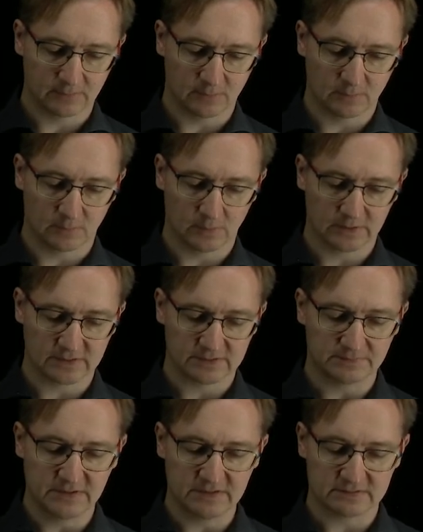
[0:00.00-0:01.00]
What it
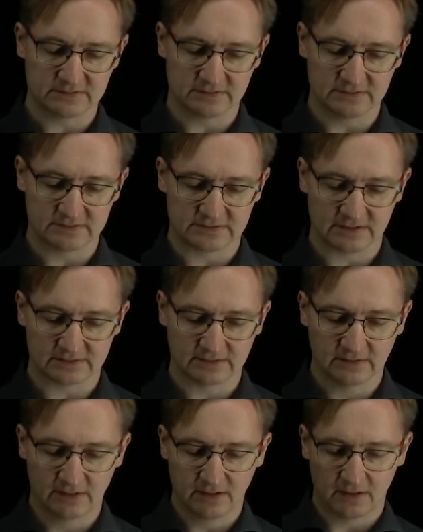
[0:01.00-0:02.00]
means is that
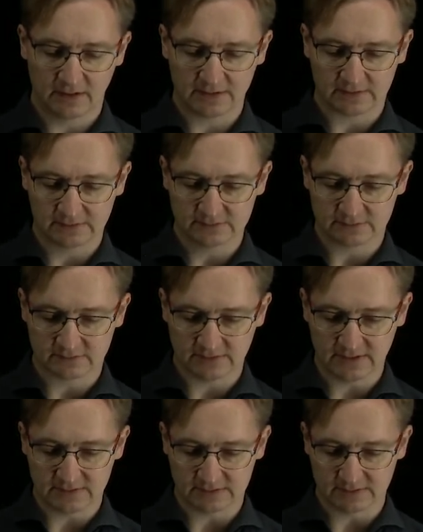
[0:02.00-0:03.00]
I can
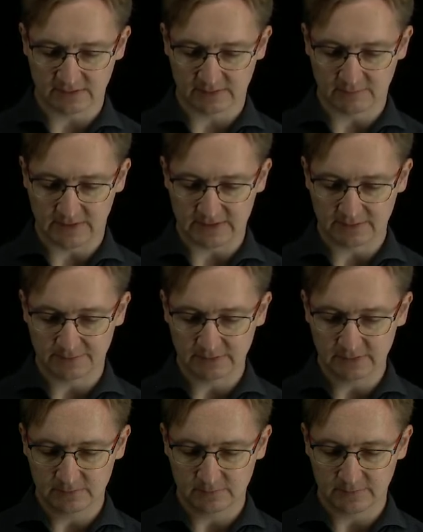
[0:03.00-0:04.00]
create a
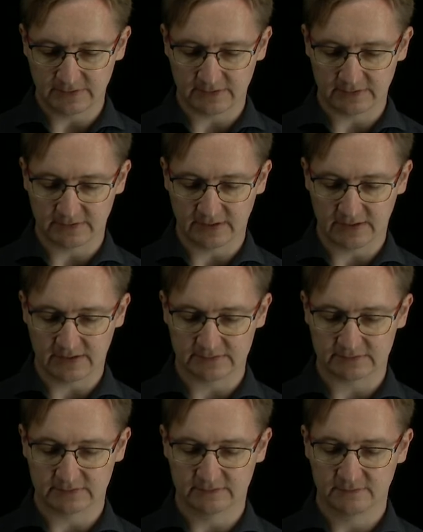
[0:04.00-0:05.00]
variable where I
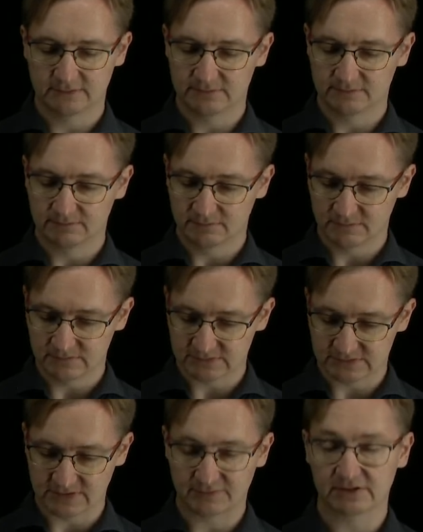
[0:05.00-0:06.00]
add
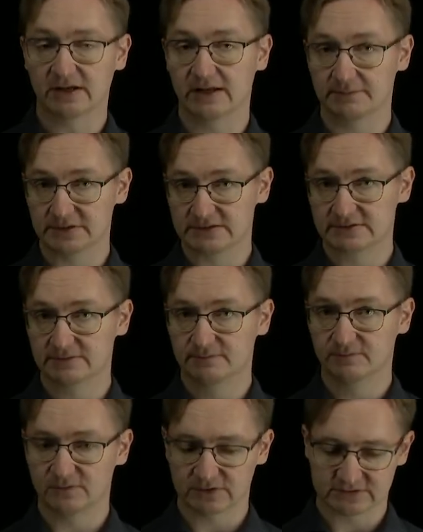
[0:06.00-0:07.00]
several elements,
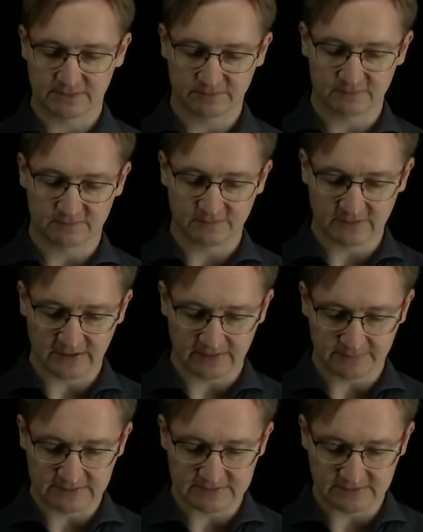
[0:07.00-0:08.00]
for example, 3
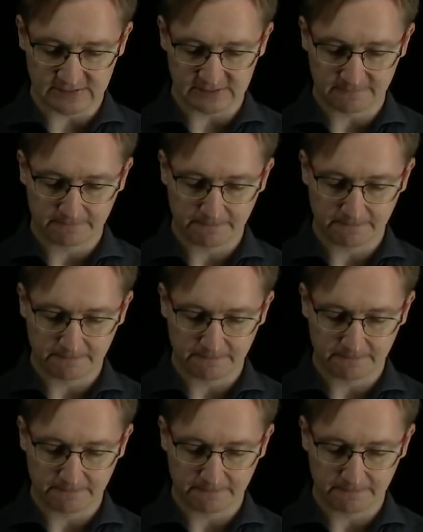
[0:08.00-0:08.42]
elements here.